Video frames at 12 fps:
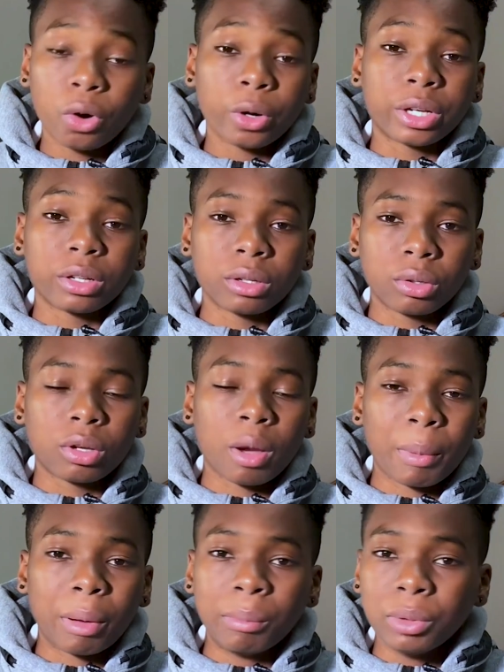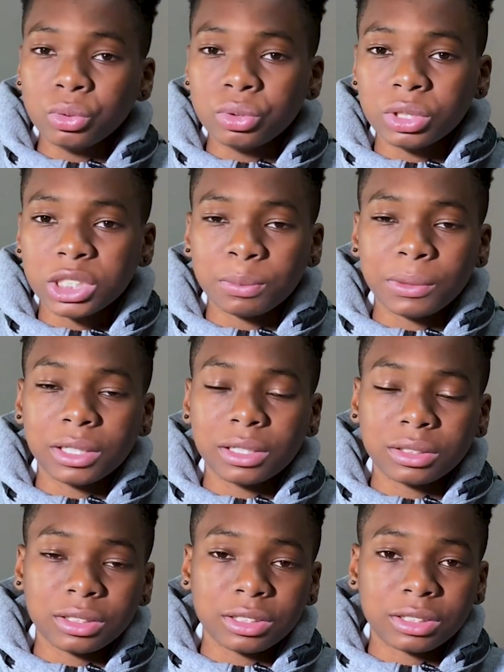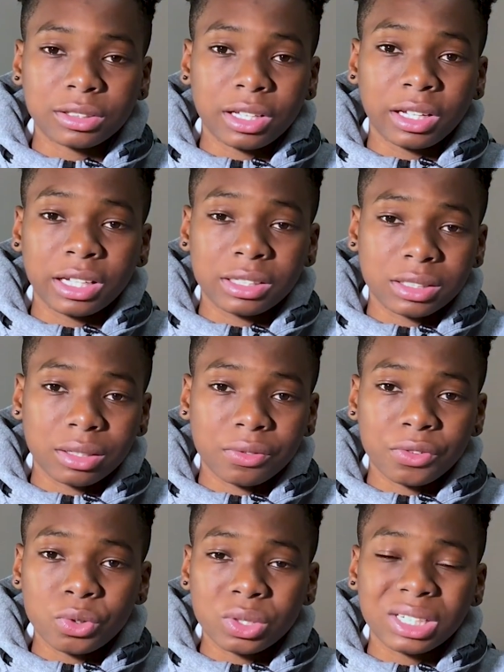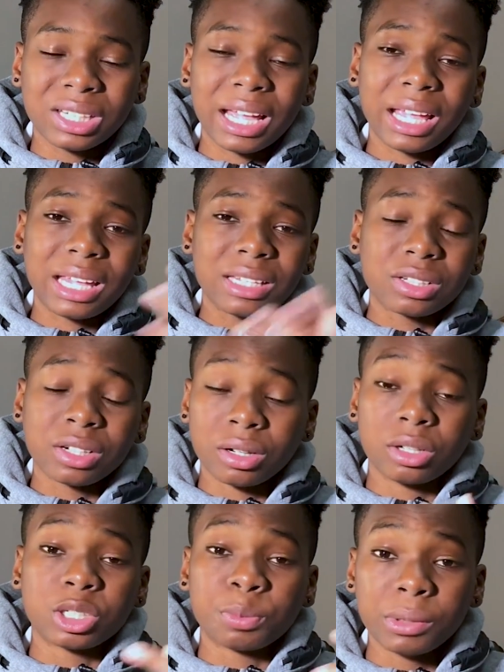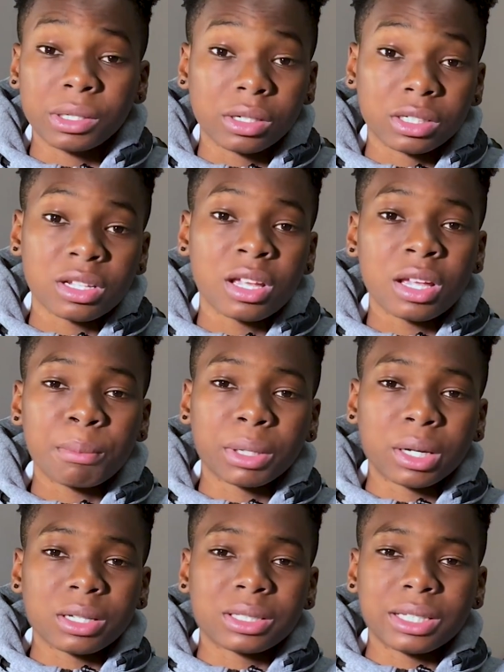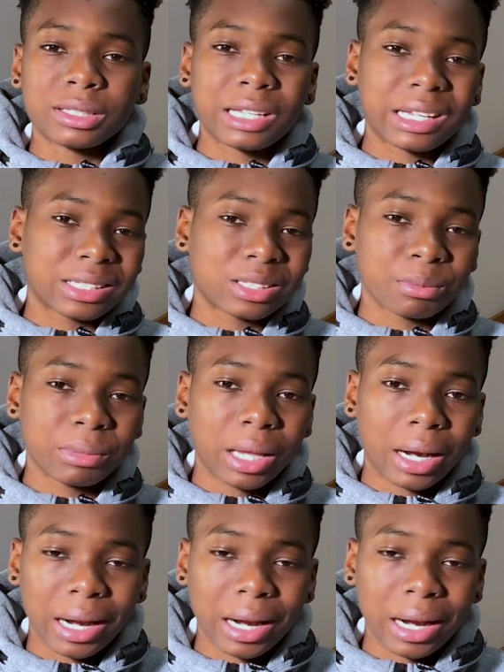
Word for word: or you could hook up a Bluetooth speaker to this thing instead of using the internal speakers because they tend to be a